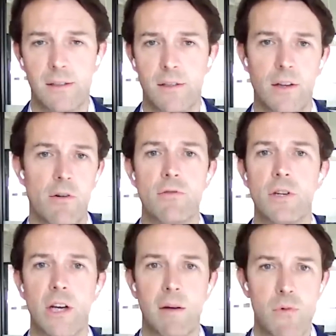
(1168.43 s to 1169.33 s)
They're only
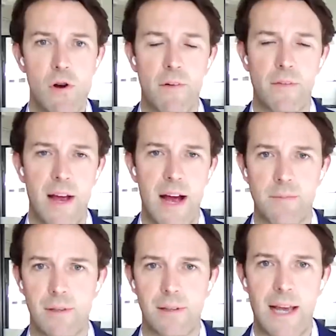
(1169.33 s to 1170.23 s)
going to move if they
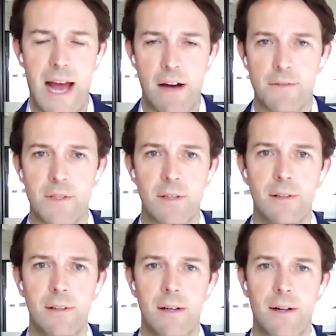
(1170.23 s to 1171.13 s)
absolutely have
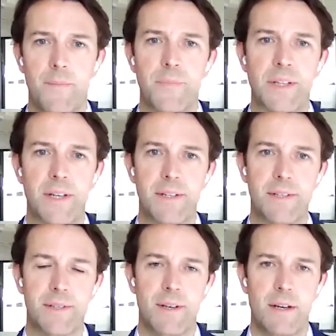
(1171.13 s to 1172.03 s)
to, because
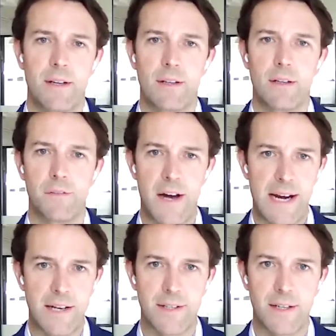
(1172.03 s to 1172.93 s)
the
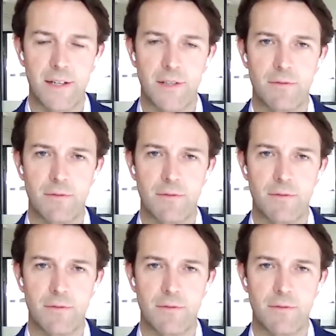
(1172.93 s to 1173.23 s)
financing